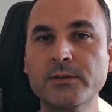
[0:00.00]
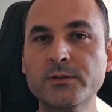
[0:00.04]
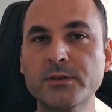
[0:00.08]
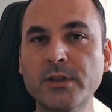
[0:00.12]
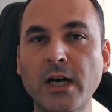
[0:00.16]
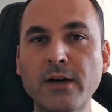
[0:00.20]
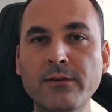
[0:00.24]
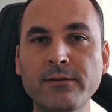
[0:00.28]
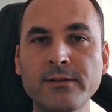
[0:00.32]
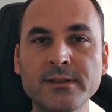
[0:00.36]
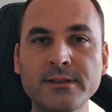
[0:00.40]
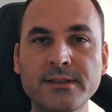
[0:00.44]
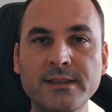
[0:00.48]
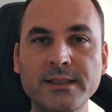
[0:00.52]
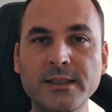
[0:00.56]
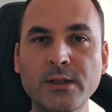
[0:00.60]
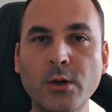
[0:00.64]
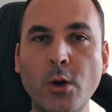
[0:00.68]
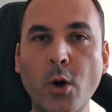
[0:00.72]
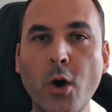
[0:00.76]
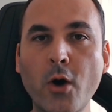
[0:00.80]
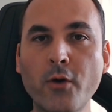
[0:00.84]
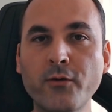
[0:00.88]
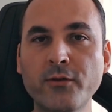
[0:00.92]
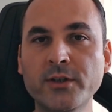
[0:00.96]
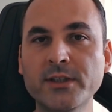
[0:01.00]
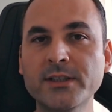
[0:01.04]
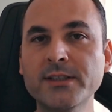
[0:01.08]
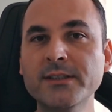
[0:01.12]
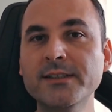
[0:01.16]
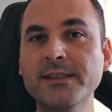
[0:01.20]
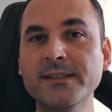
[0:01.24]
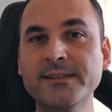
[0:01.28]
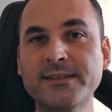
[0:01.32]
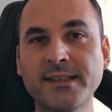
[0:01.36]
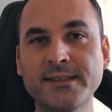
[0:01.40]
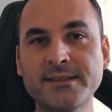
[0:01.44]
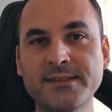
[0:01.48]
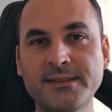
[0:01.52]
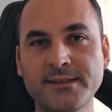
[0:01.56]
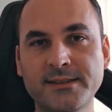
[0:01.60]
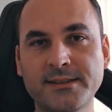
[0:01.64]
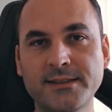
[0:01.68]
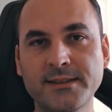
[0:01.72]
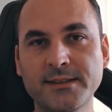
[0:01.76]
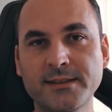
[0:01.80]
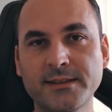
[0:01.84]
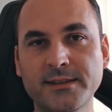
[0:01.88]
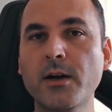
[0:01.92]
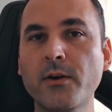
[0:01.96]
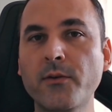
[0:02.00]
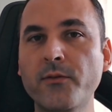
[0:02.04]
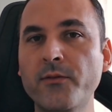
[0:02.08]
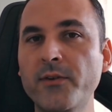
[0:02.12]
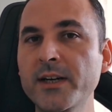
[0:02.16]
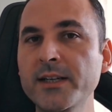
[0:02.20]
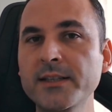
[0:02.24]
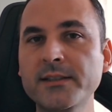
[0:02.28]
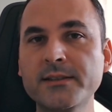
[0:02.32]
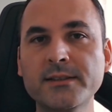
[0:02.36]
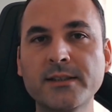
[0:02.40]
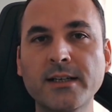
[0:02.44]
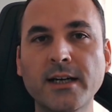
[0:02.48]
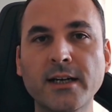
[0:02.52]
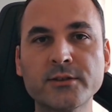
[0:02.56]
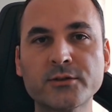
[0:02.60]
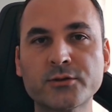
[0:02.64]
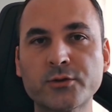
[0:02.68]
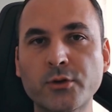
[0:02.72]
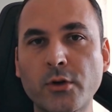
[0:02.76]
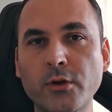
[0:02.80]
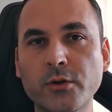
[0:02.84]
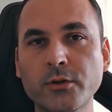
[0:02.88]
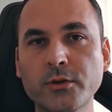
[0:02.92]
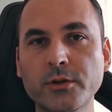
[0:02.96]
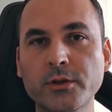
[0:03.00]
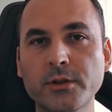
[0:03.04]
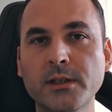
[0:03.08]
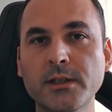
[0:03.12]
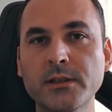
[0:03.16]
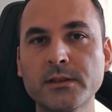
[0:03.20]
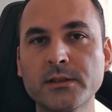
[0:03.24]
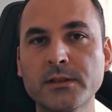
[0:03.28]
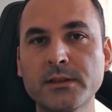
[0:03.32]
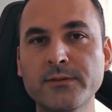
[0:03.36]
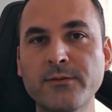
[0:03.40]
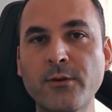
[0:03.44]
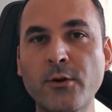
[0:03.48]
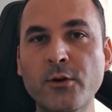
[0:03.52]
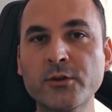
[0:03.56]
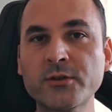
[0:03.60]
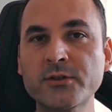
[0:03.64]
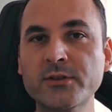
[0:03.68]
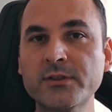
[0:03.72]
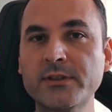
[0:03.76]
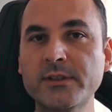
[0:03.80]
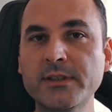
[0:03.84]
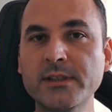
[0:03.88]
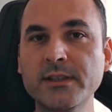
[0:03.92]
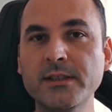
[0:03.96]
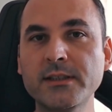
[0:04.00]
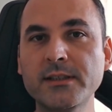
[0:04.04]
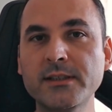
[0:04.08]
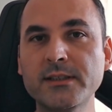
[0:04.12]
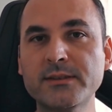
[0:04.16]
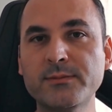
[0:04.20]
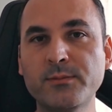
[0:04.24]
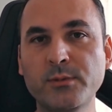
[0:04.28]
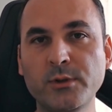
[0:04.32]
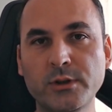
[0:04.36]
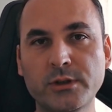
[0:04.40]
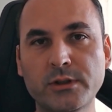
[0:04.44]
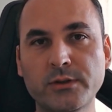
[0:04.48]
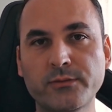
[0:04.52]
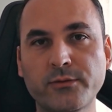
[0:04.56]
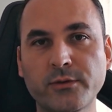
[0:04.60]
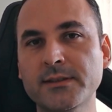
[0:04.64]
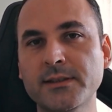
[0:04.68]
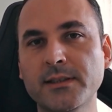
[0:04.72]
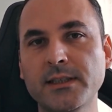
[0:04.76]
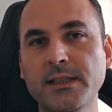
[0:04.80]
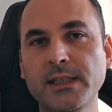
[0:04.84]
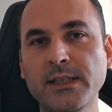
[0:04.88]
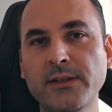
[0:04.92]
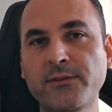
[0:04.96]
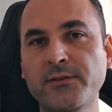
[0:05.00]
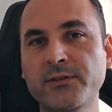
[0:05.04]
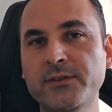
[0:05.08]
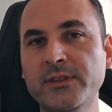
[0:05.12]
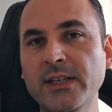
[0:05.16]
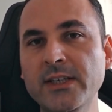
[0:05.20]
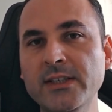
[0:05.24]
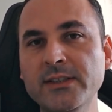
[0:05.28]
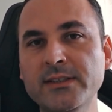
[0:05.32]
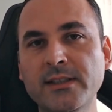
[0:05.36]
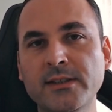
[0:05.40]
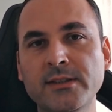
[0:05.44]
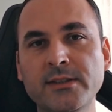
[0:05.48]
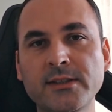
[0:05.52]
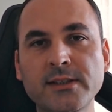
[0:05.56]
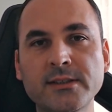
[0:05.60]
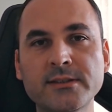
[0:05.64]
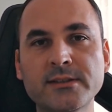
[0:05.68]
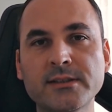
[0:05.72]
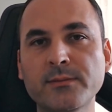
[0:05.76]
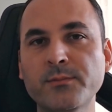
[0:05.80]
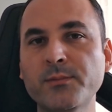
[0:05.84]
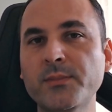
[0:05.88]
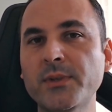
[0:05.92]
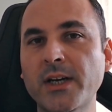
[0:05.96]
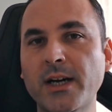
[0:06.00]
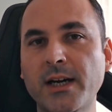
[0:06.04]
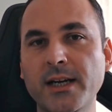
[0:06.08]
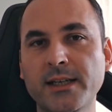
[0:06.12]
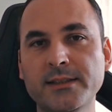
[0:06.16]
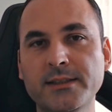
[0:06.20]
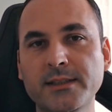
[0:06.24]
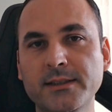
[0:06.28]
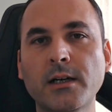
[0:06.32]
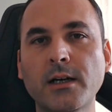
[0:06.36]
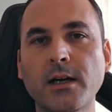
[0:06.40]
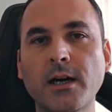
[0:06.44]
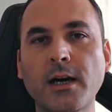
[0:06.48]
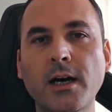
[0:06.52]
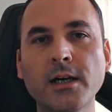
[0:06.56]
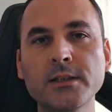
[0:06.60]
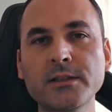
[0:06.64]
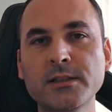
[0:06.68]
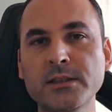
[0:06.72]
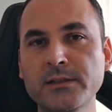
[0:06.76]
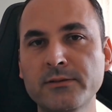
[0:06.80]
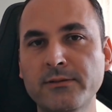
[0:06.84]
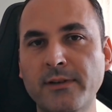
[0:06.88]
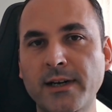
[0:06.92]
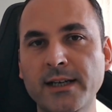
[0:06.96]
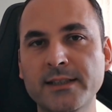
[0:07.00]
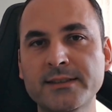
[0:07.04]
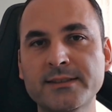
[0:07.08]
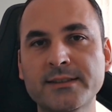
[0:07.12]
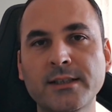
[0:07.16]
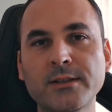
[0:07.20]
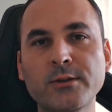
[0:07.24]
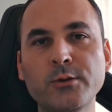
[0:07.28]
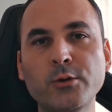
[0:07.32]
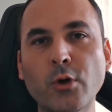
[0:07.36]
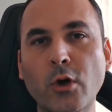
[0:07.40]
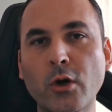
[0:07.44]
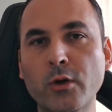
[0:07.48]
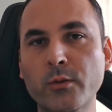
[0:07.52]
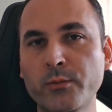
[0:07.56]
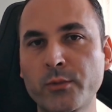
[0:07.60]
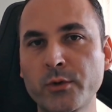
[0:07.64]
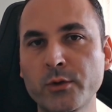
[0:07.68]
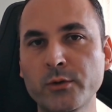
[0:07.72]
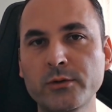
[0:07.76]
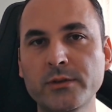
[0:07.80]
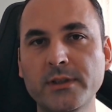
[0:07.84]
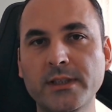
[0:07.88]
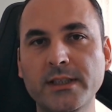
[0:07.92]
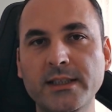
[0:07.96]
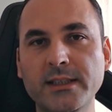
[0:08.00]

Novelty over necessity. Where it goes wrong? Diversity is beautiful if there is a reason behind it. Otherwise, your building